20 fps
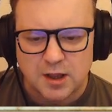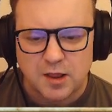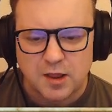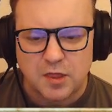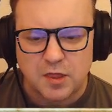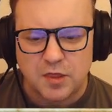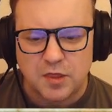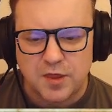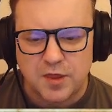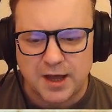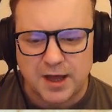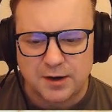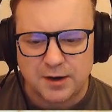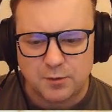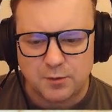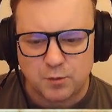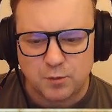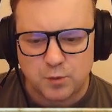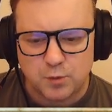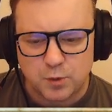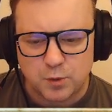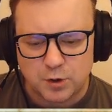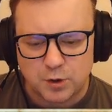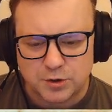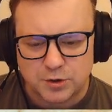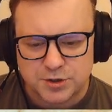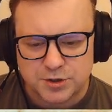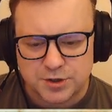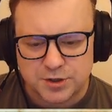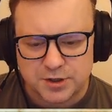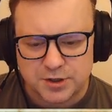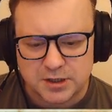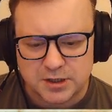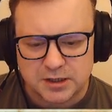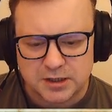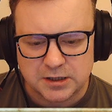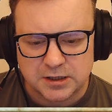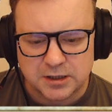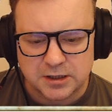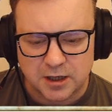that was the
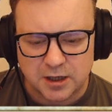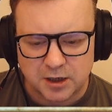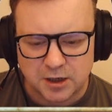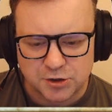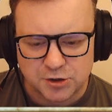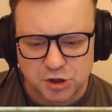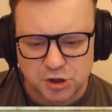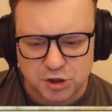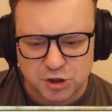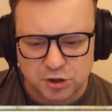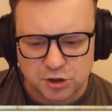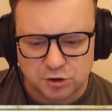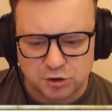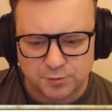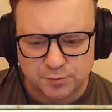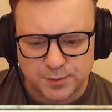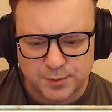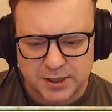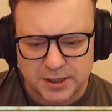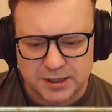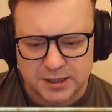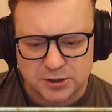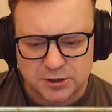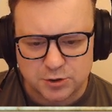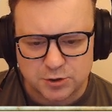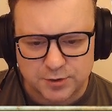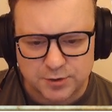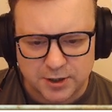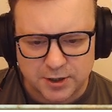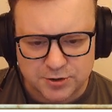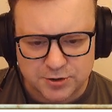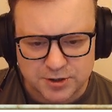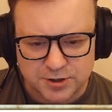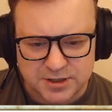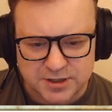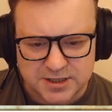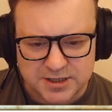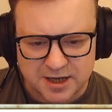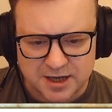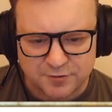largest group in
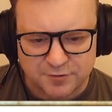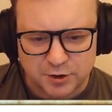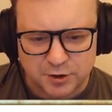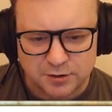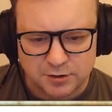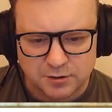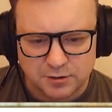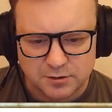2007.